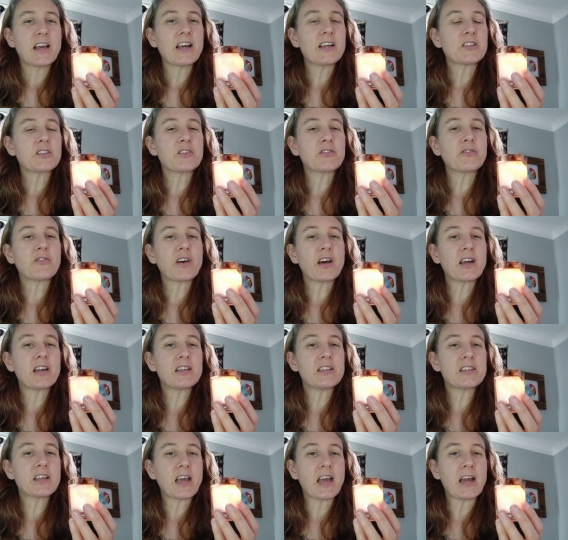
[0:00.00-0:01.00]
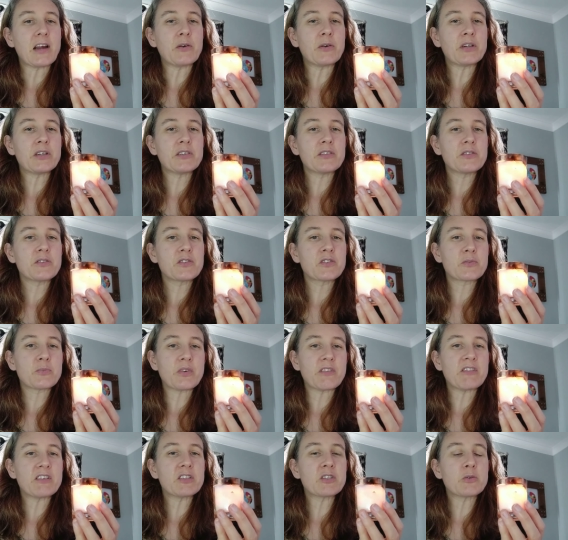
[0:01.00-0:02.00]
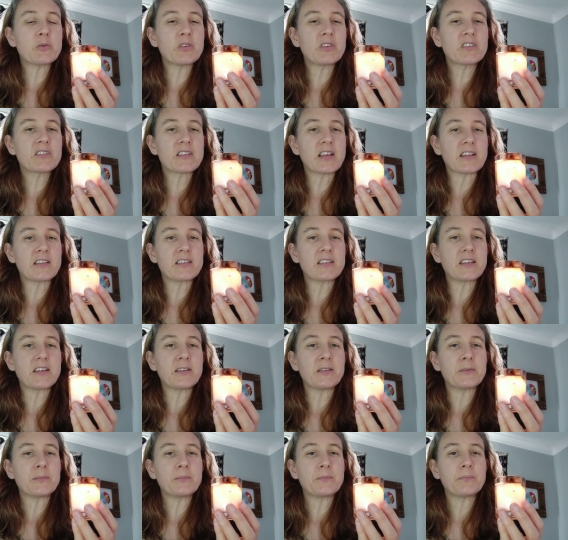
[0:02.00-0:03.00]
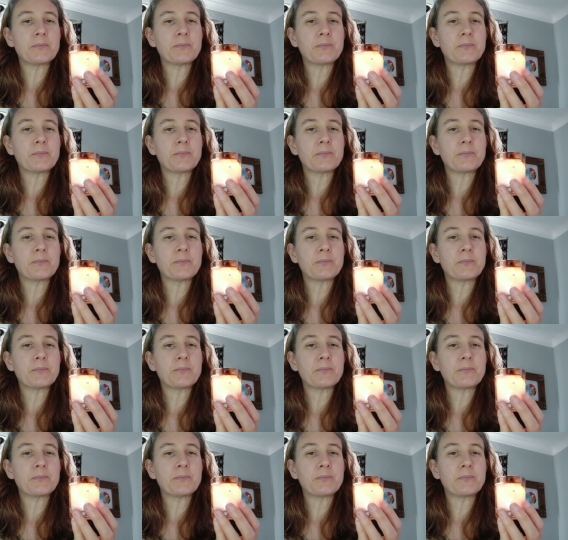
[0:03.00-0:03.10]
and to find our spiritual centre.